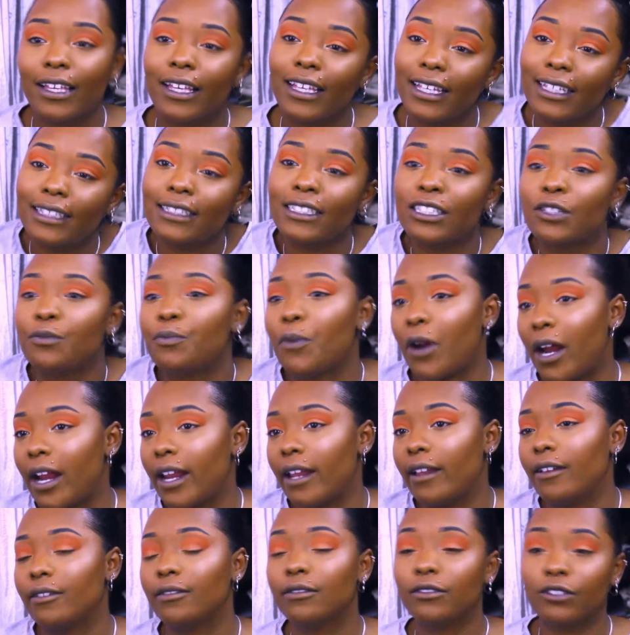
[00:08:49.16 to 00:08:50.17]
it's a spray.
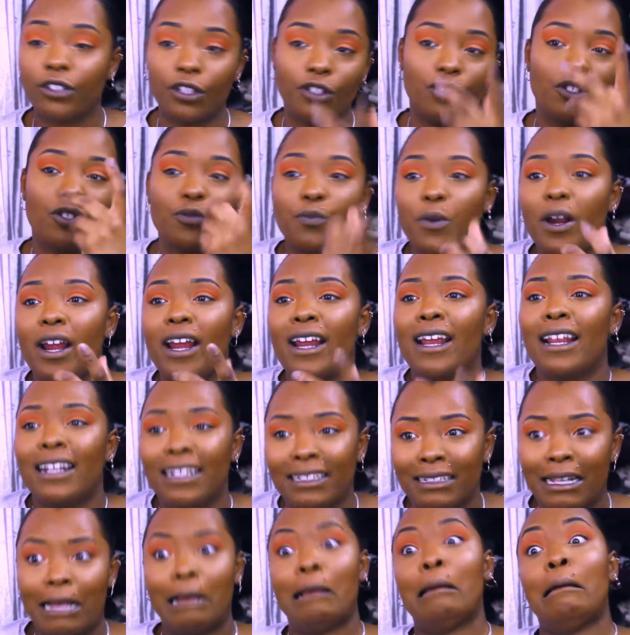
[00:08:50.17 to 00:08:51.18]
So you spray it and
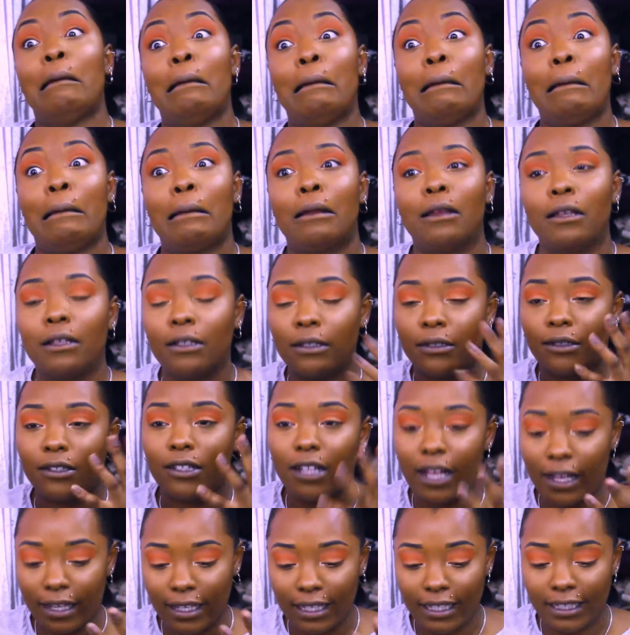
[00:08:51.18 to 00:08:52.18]
it's
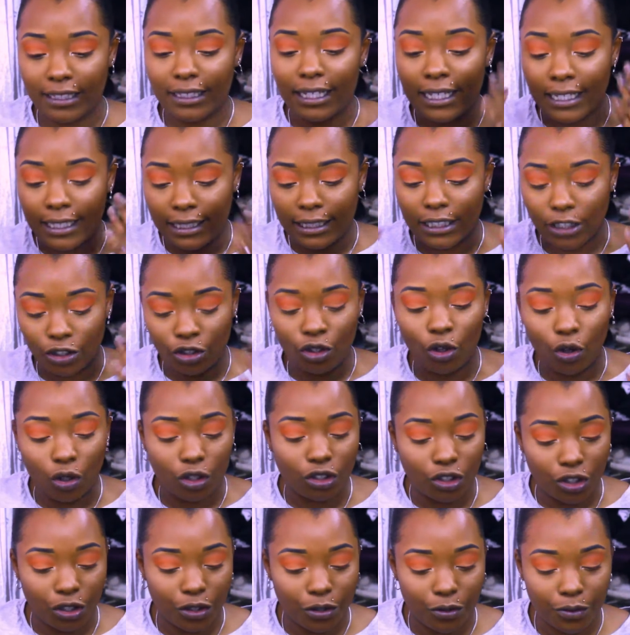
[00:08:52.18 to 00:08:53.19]
like it shocks
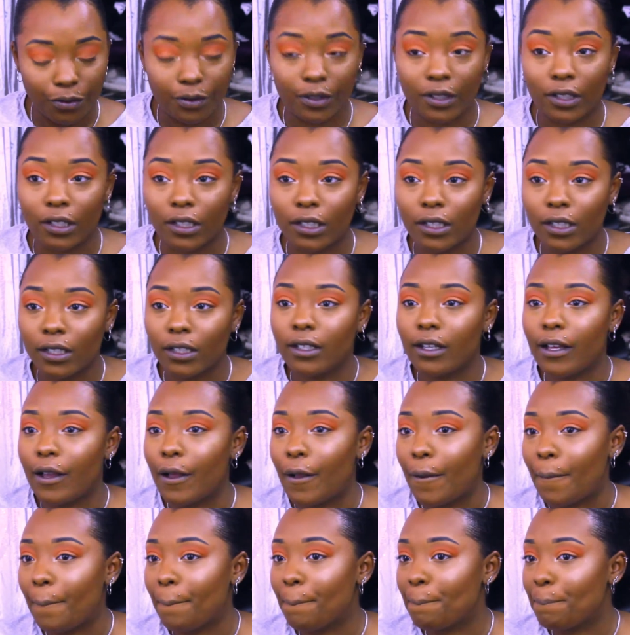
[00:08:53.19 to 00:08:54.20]
you.
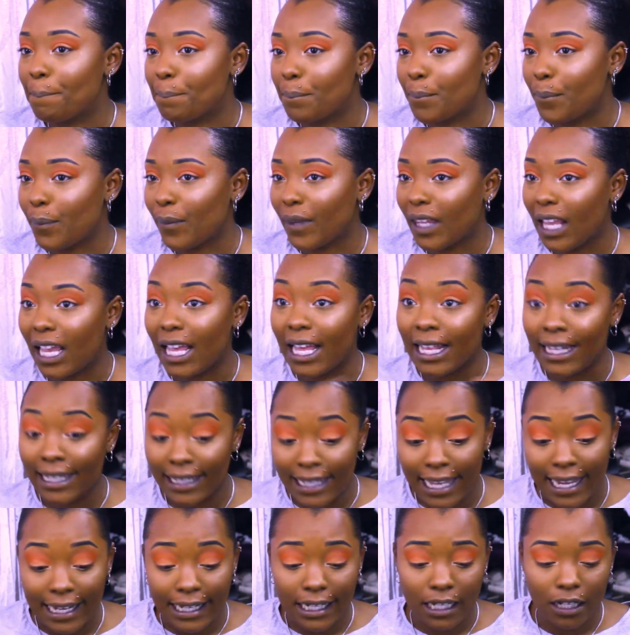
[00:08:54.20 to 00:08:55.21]
And
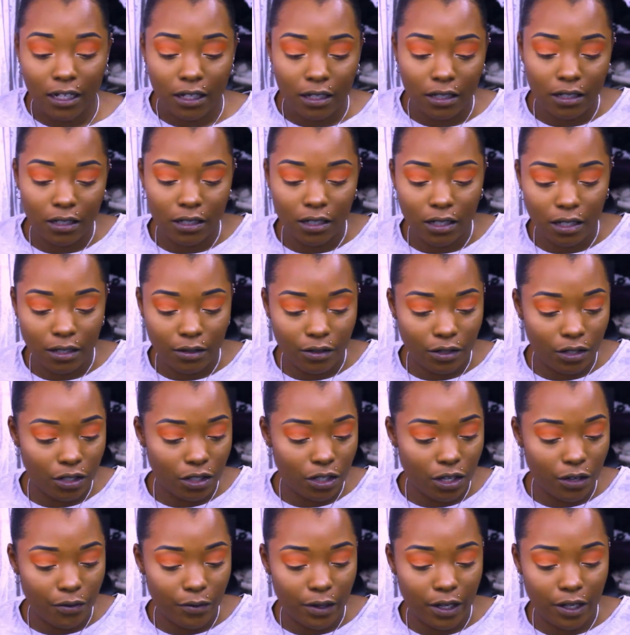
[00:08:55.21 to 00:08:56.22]
then I'm gonna
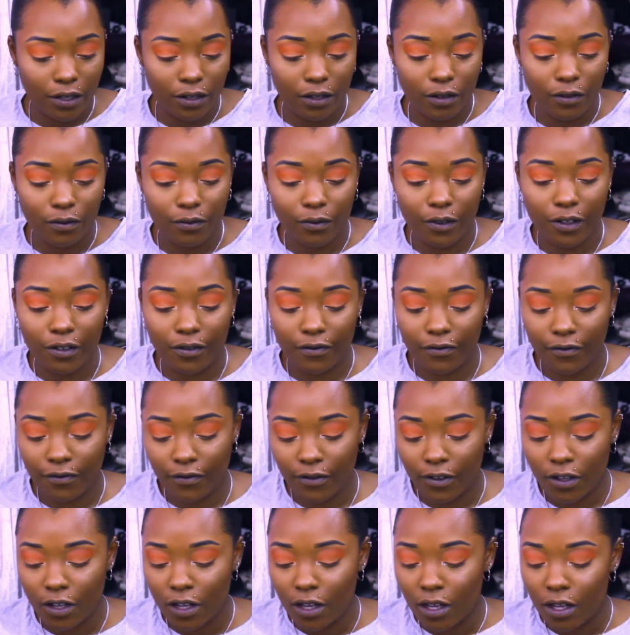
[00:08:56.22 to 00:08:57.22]
go in with
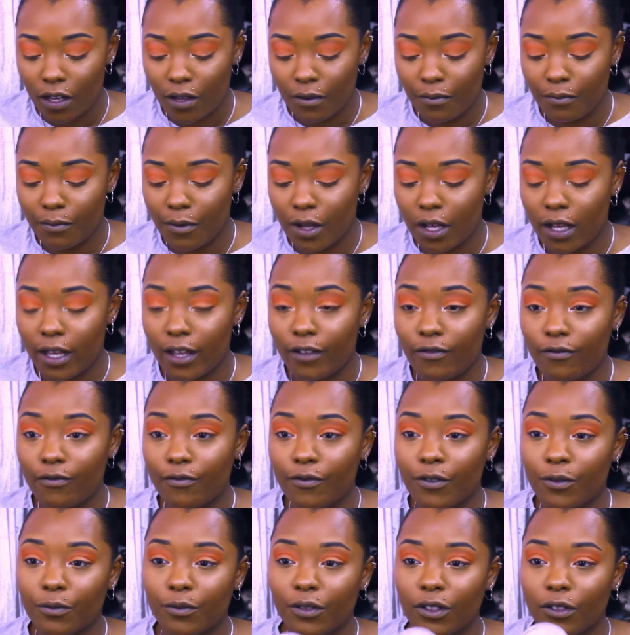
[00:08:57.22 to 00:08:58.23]
my the